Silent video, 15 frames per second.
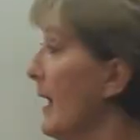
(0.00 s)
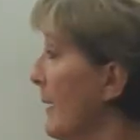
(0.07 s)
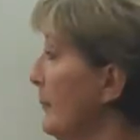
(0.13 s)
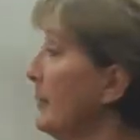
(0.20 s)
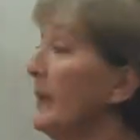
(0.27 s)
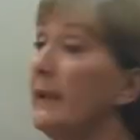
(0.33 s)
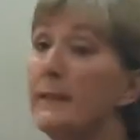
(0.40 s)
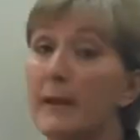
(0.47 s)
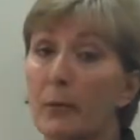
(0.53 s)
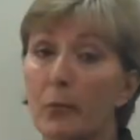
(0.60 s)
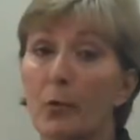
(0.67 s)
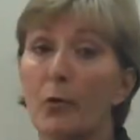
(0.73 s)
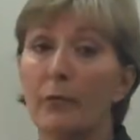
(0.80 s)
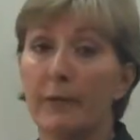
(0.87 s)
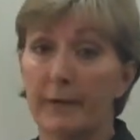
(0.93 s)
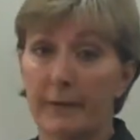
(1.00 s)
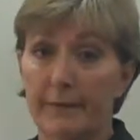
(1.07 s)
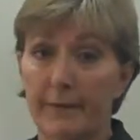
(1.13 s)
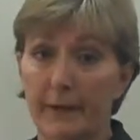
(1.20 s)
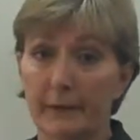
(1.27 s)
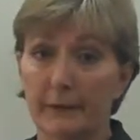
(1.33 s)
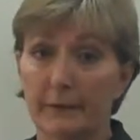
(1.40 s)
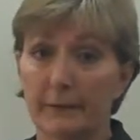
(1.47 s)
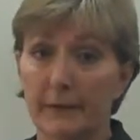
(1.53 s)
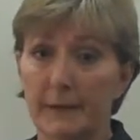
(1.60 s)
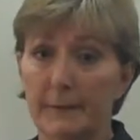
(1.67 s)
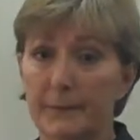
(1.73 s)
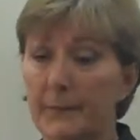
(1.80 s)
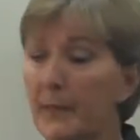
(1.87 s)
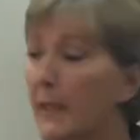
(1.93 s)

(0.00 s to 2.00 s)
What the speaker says: I play that role very effectively.